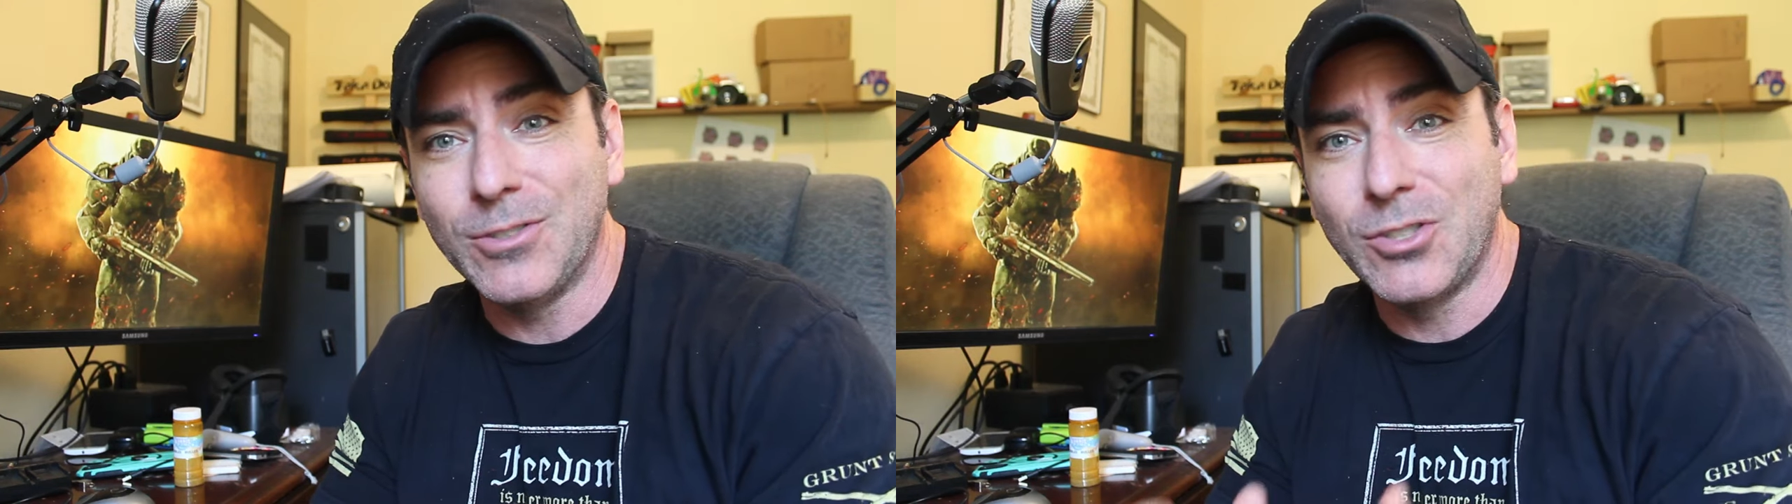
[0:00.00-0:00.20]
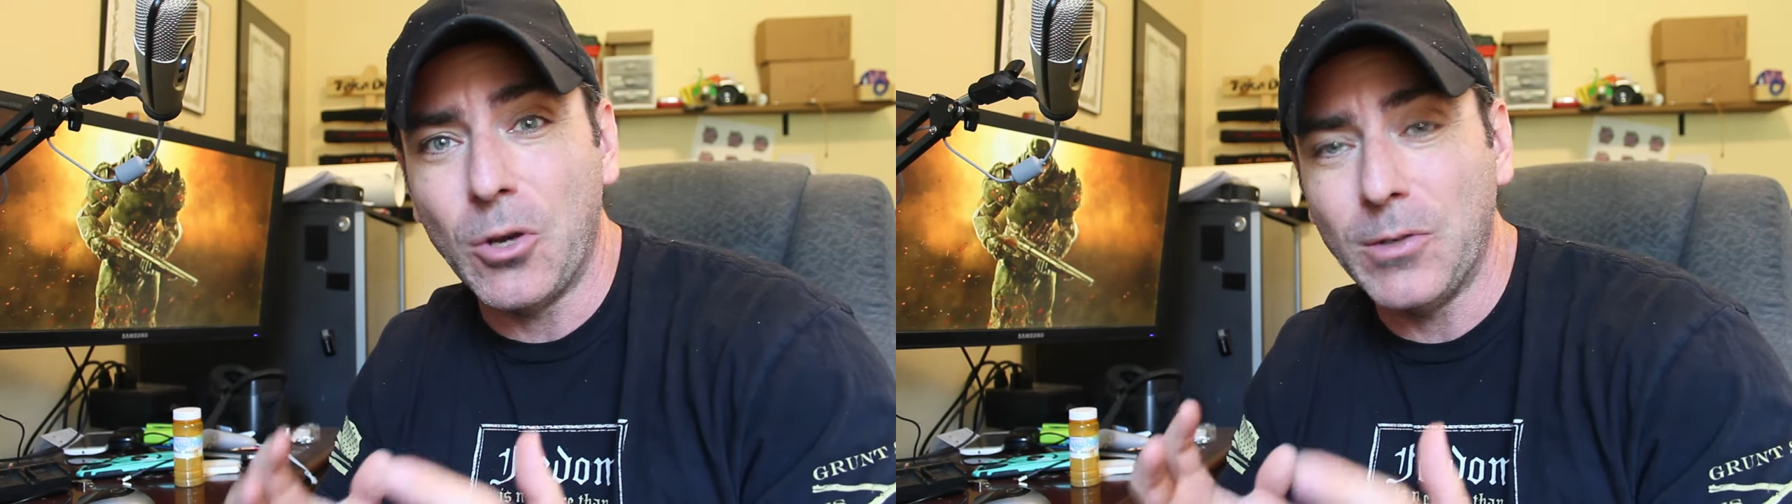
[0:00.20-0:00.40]

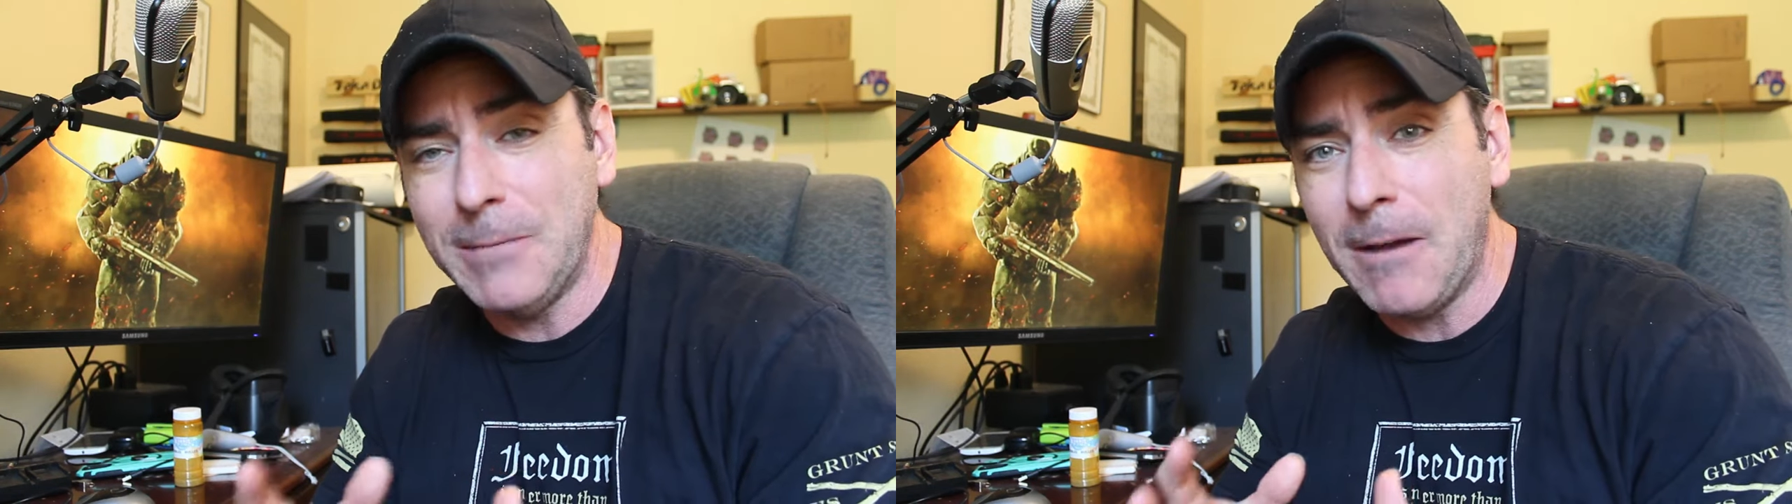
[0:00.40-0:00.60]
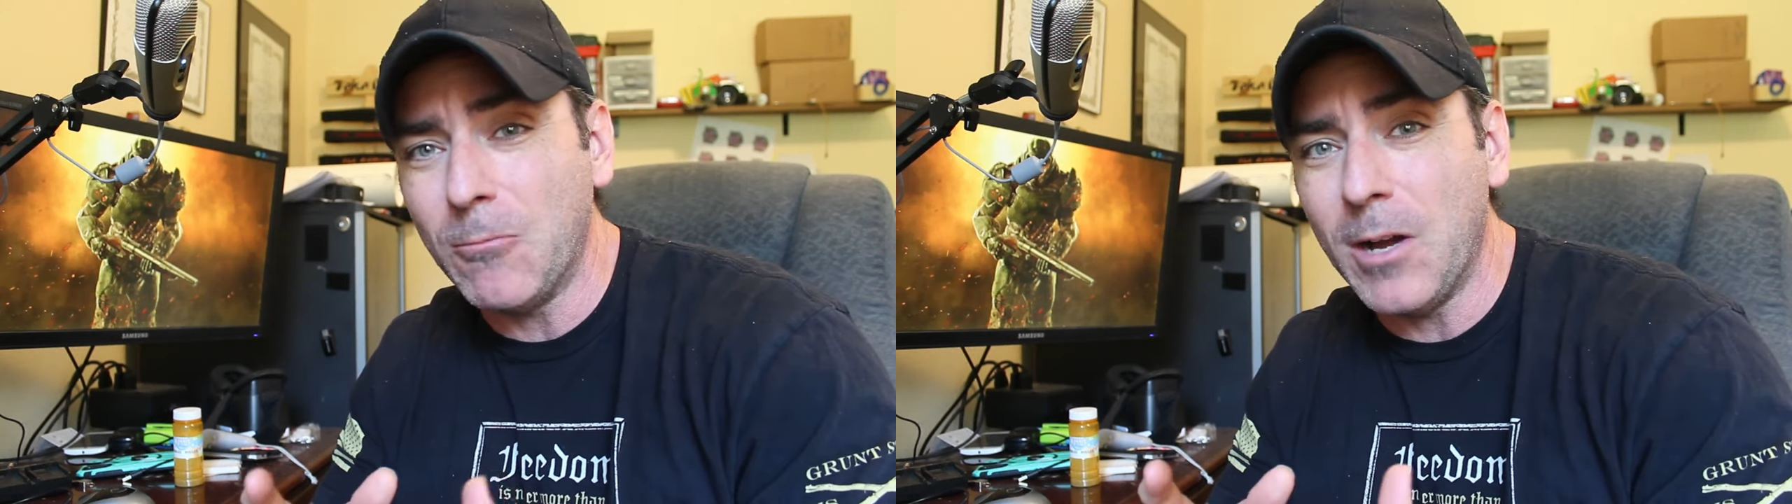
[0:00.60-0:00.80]
So
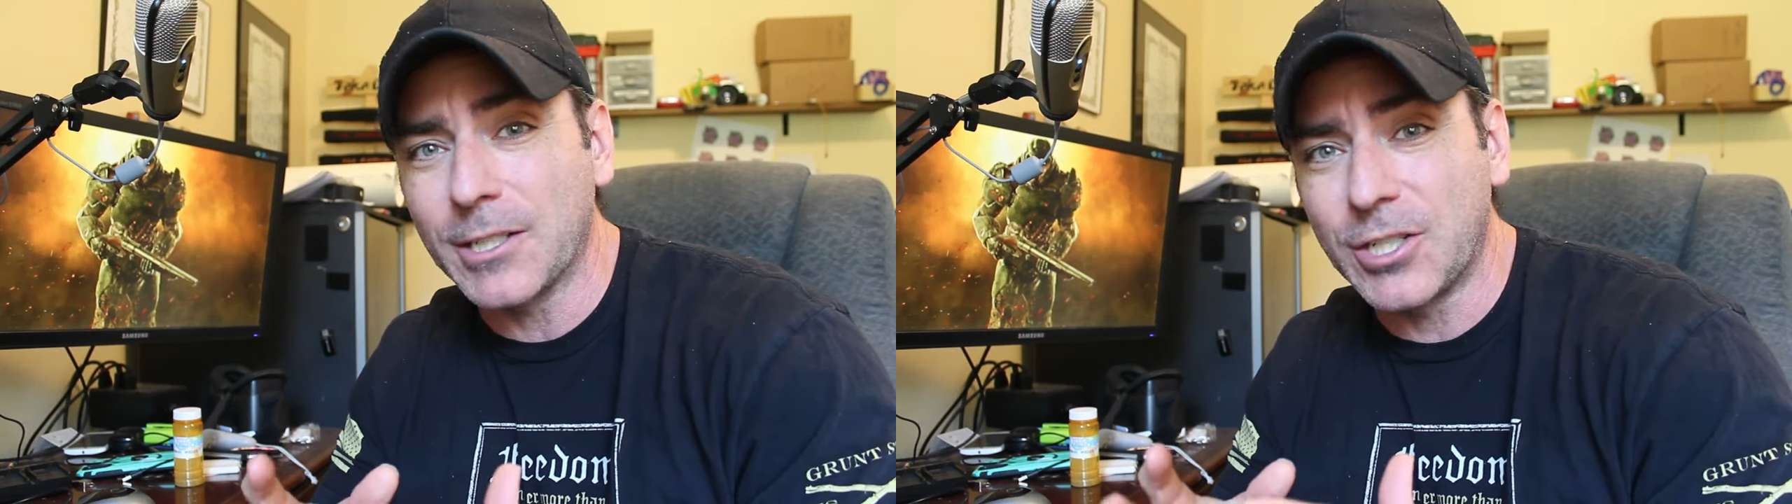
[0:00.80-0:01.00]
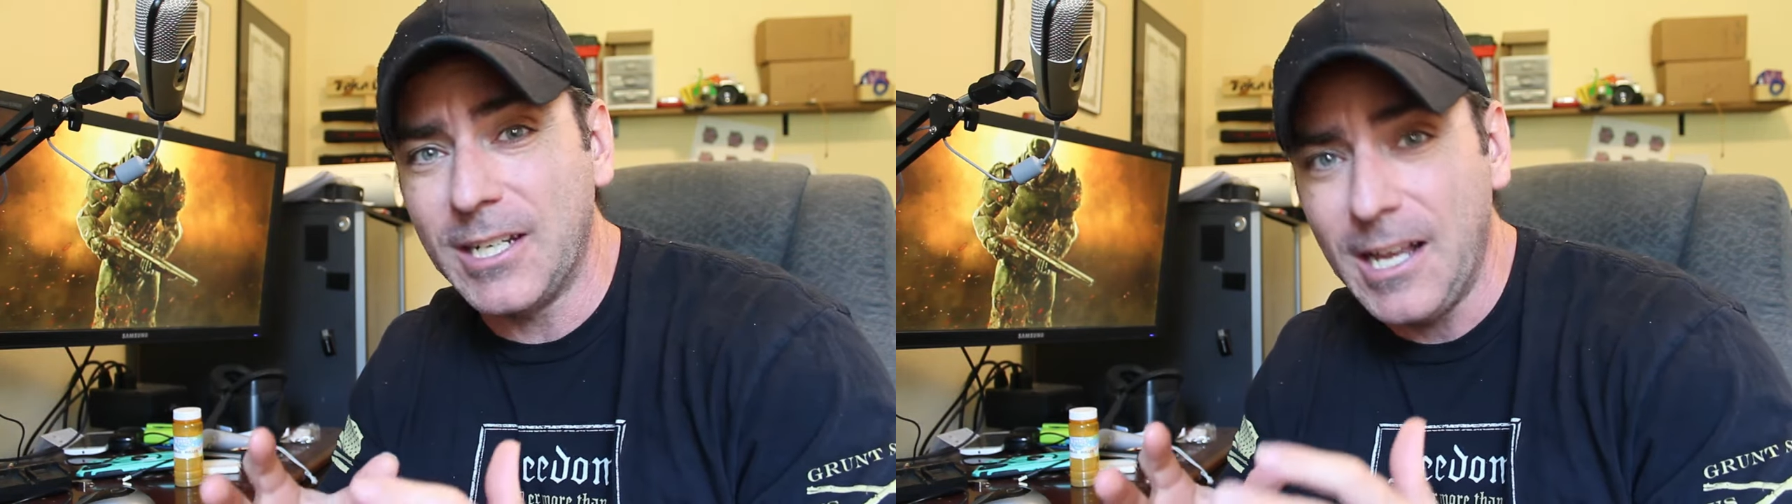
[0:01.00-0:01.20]
keep on
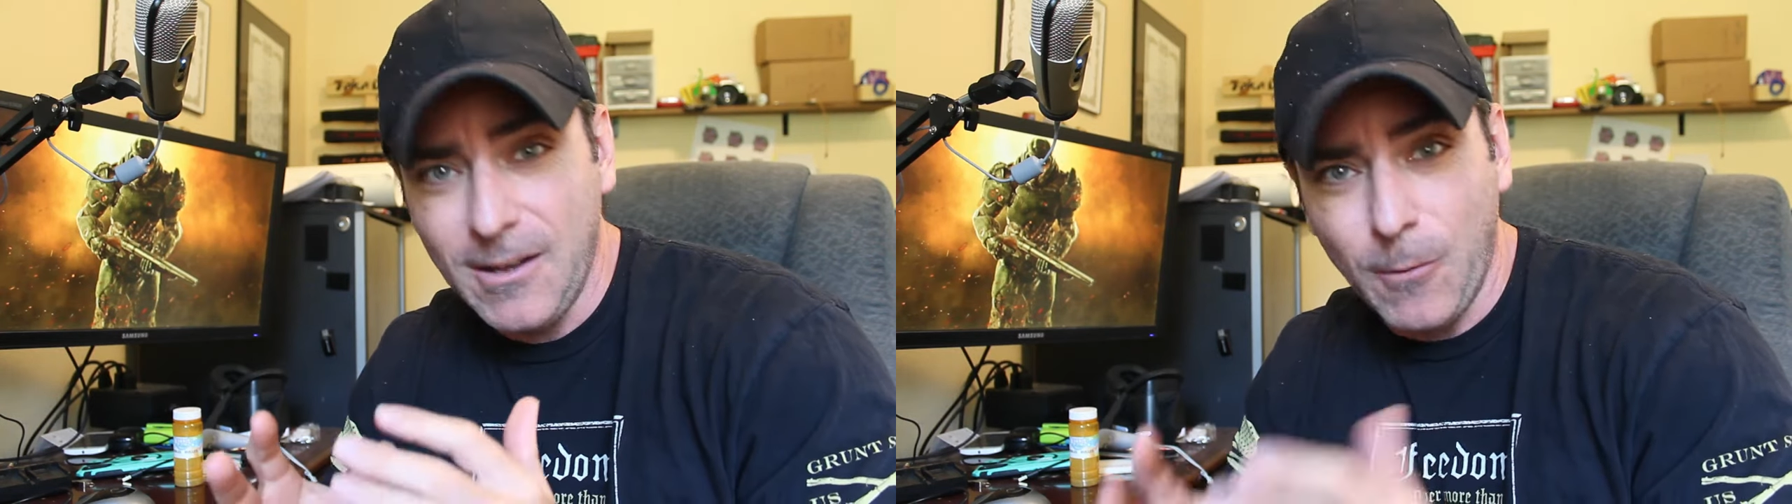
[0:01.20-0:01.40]
watching.